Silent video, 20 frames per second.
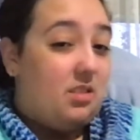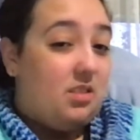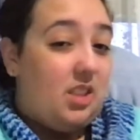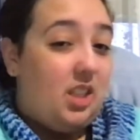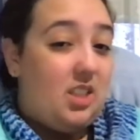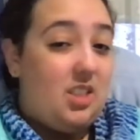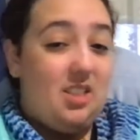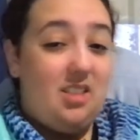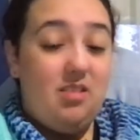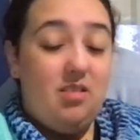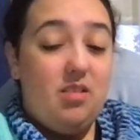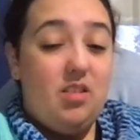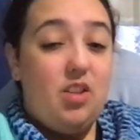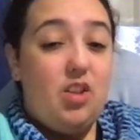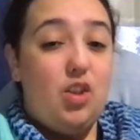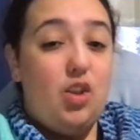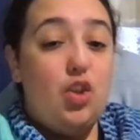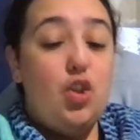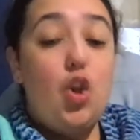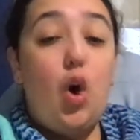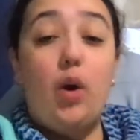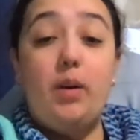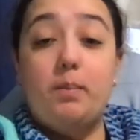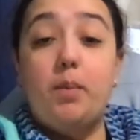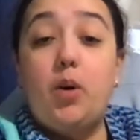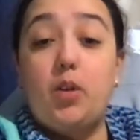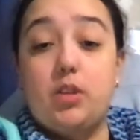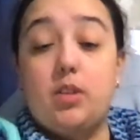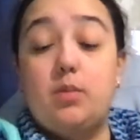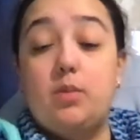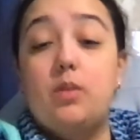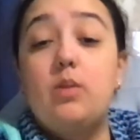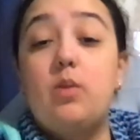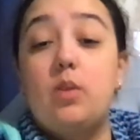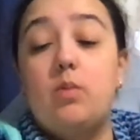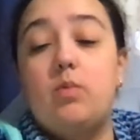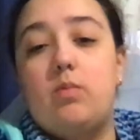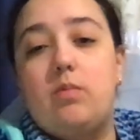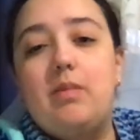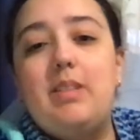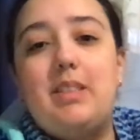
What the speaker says: It's not impossible, or